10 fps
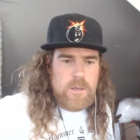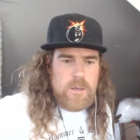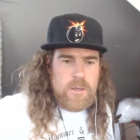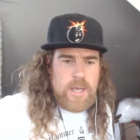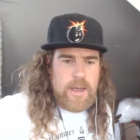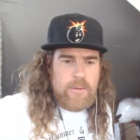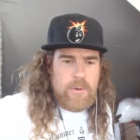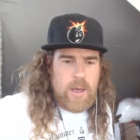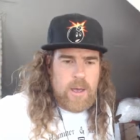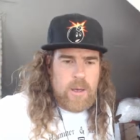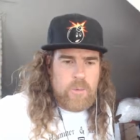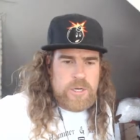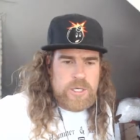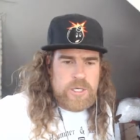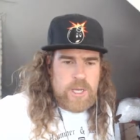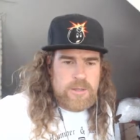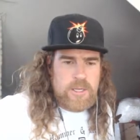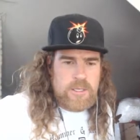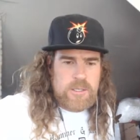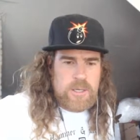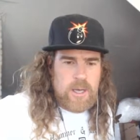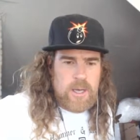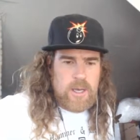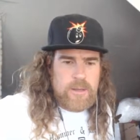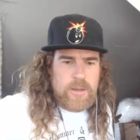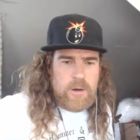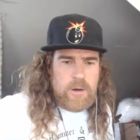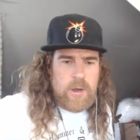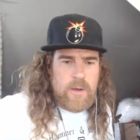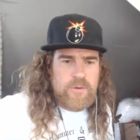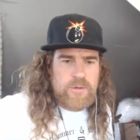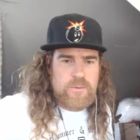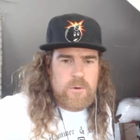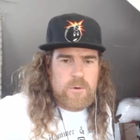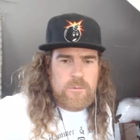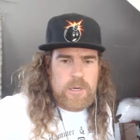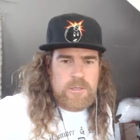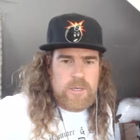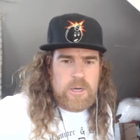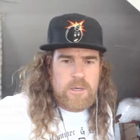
yeah, I, uh, we shot this uh, in their conference room, and it's got a